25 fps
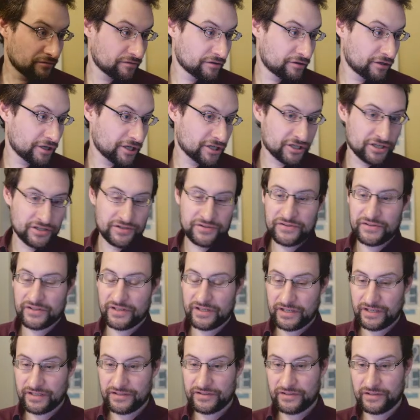regressions,
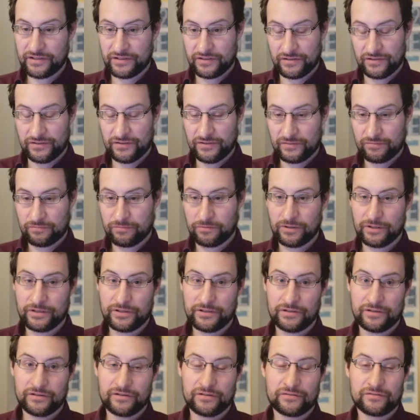and that is what
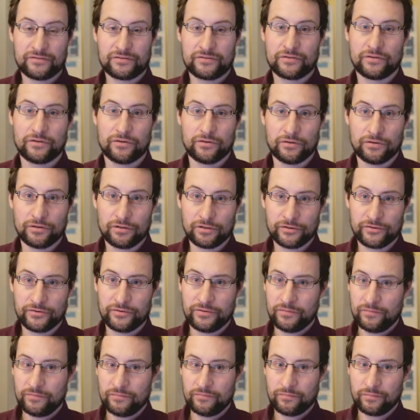is called
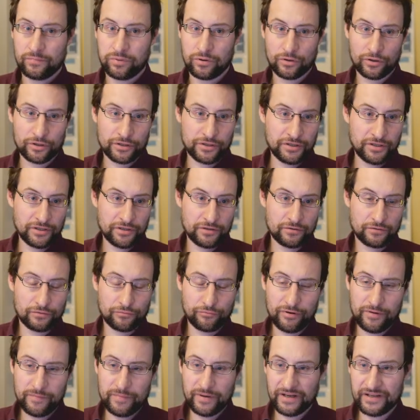porting or
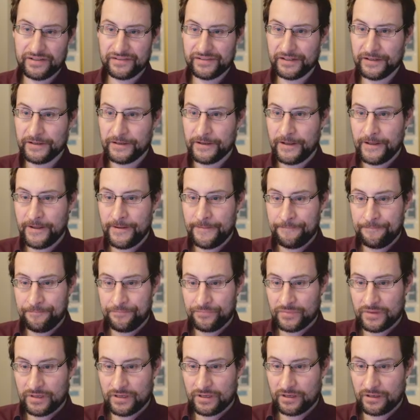rebasing.
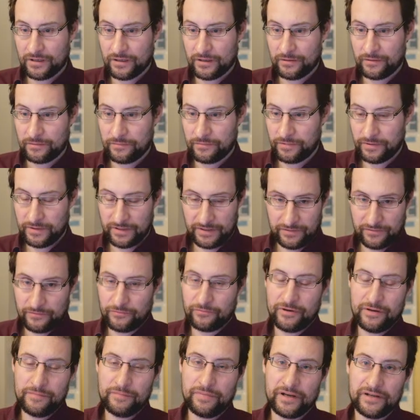The
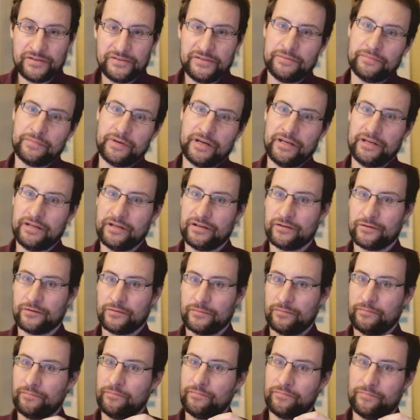rebasing
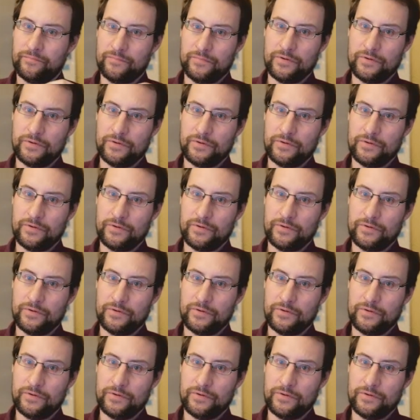meaning